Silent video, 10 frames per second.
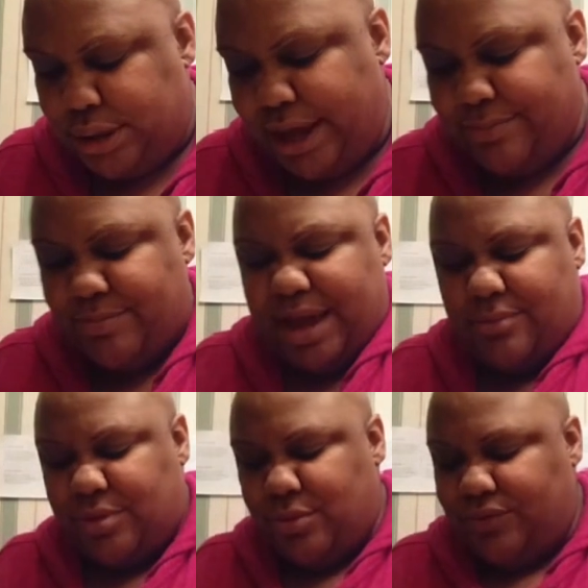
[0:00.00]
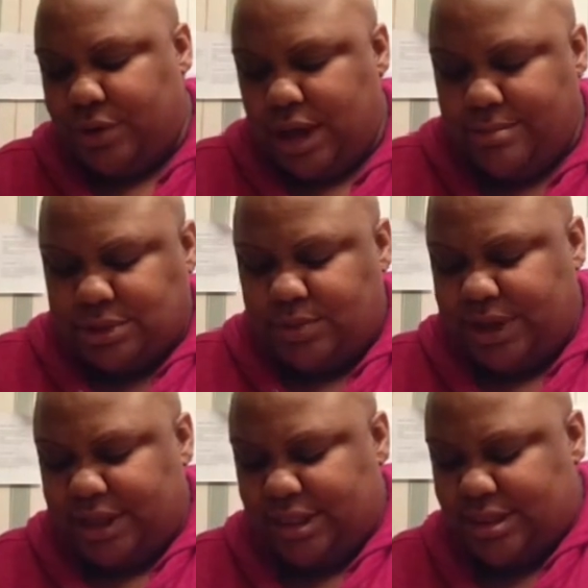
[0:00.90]
the makeup remover comes
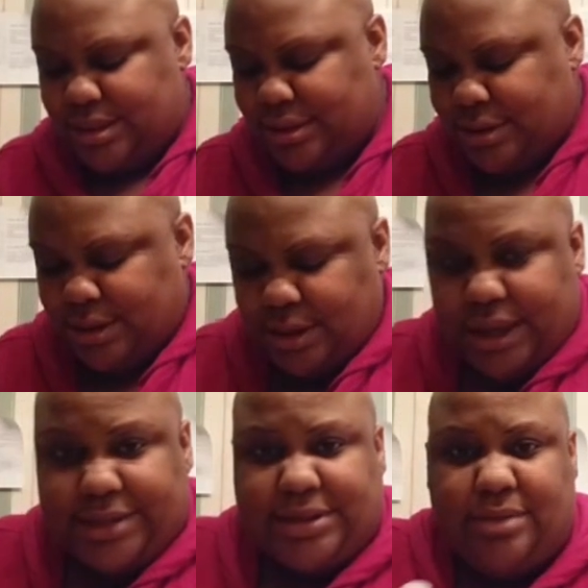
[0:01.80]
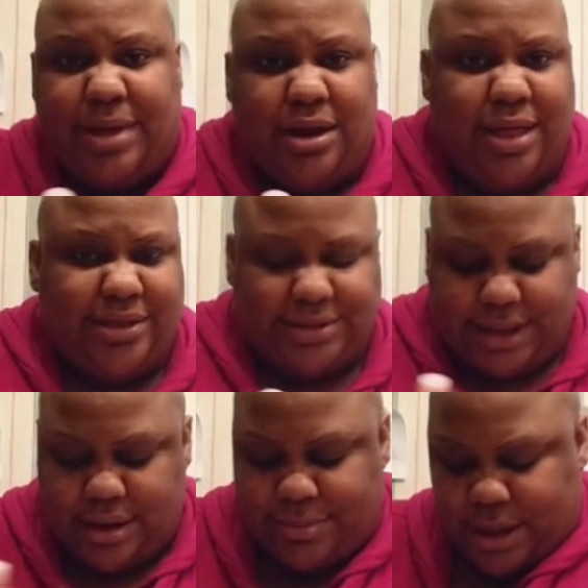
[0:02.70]
with, it's in a bottle like
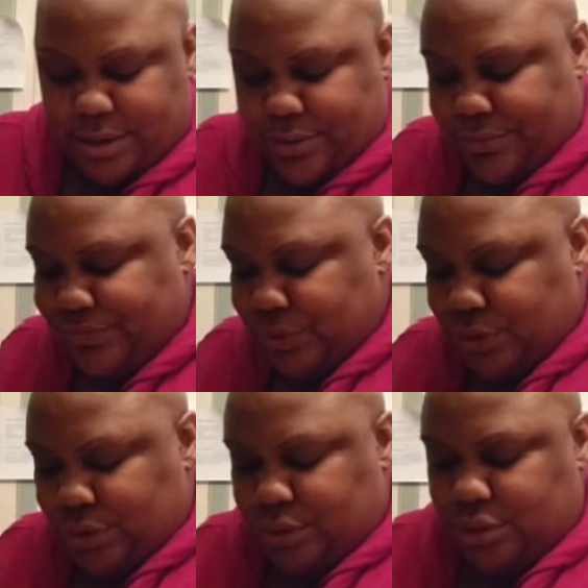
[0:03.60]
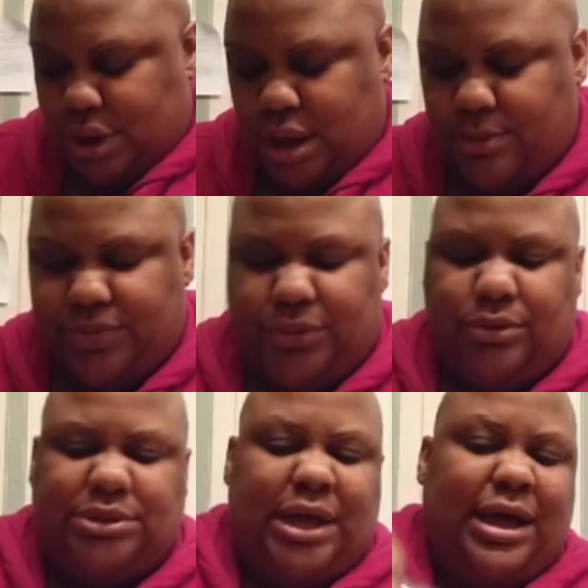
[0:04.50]
this kind of bottle with a
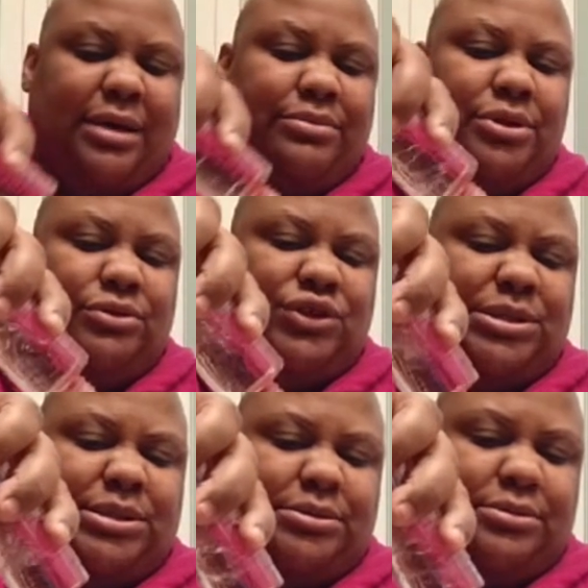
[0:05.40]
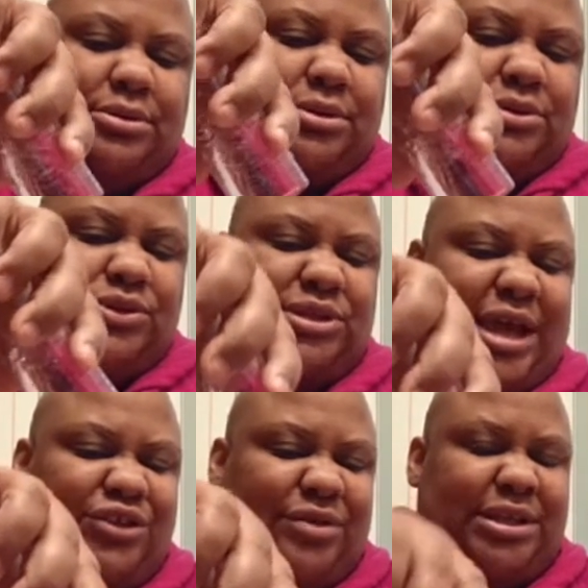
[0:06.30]
little top. You just
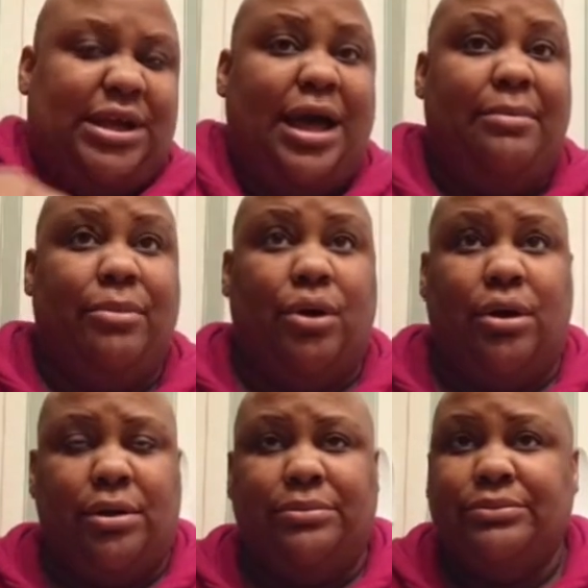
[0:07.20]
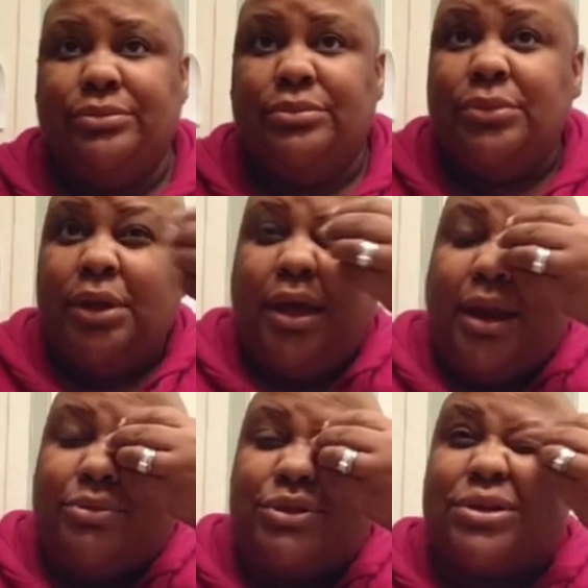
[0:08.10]
saturate the cotton ball.
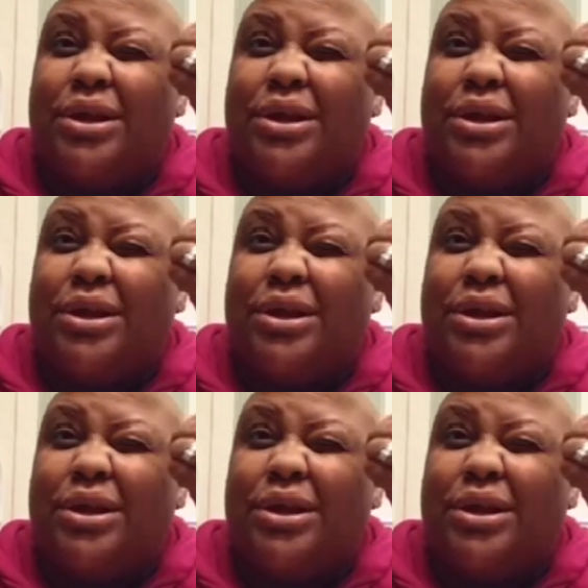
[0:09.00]
And I'm